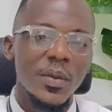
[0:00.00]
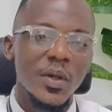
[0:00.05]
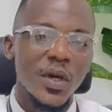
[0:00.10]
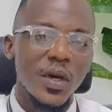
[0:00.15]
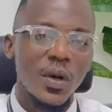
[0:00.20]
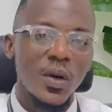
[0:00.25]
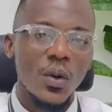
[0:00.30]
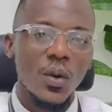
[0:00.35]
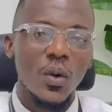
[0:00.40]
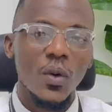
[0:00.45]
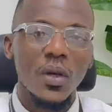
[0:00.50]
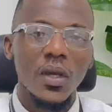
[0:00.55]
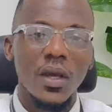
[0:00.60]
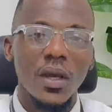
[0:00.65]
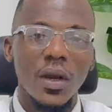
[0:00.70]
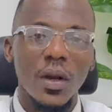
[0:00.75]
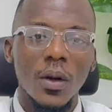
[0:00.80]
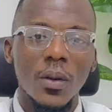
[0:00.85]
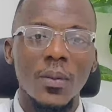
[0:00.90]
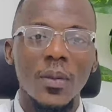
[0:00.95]
Samuel
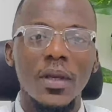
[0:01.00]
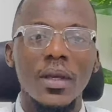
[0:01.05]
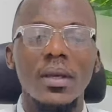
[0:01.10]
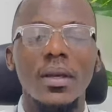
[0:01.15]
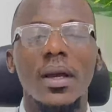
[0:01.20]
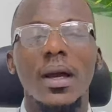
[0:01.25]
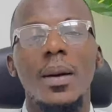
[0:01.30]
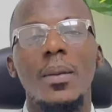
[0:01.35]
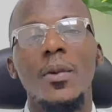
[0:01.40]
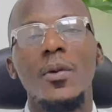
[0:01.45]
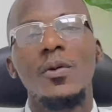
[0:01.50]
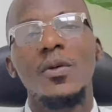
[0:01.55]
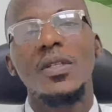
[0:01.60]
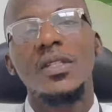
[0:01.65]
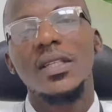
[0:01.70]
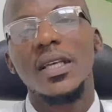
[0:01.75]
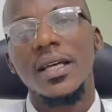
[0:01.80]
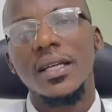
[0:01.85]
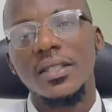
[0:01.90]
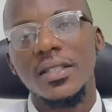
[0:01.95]
Oyekanmi. I'm a
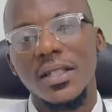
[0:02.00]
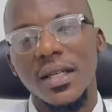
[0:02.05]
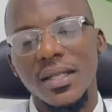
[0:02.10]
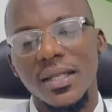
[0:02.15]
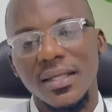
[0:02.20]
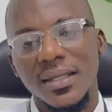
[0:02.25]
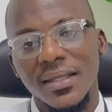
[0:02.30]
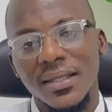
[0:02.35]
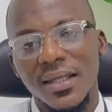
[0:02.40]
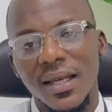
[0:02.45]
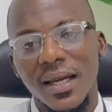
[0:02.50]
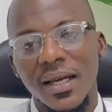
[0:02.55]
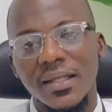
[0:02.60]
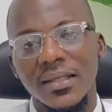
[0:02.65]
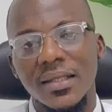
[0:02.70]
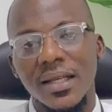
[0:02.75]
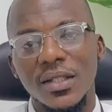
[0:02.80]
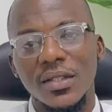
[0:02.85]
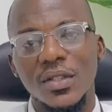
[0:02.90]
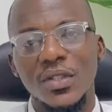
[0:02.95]
Research and
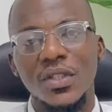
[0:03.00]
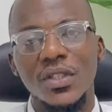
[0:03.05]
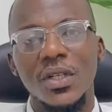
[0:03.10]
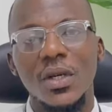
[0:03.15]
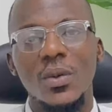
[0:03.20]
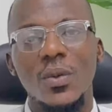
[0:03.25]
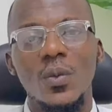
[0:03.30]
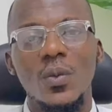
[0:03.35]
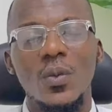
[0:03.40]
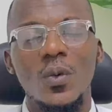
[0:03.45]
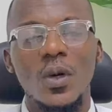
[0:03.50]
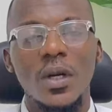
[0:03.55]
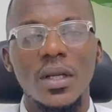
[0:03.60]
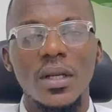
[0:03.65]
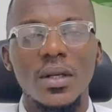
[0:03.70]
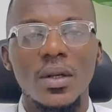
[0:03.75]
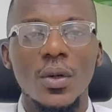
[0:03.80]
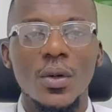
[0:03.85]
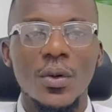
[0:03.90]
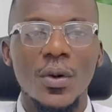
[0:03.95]
Insights Associate with
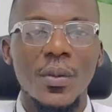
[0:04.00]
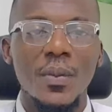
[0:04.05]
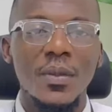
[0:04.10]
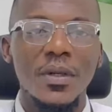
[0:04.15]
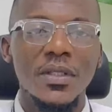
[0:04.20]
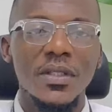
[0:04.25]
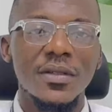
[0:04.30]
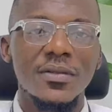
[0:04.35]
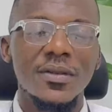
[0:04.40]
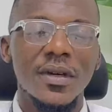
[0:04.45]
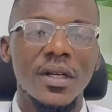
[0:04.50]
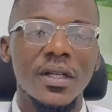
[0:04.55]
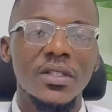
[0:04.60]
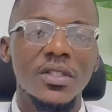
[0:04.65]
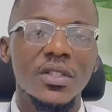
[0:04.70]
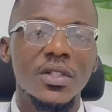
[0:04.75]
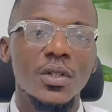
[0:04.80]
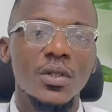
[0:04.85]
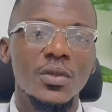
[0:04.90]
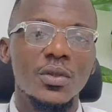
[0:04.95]
Neuron Media
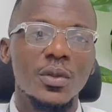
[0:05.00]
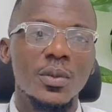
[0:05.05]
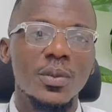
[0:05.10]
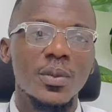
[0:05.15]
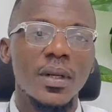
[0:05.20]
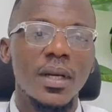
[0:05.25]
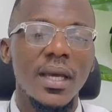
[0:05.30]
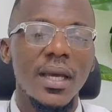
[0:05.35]
Financial Group.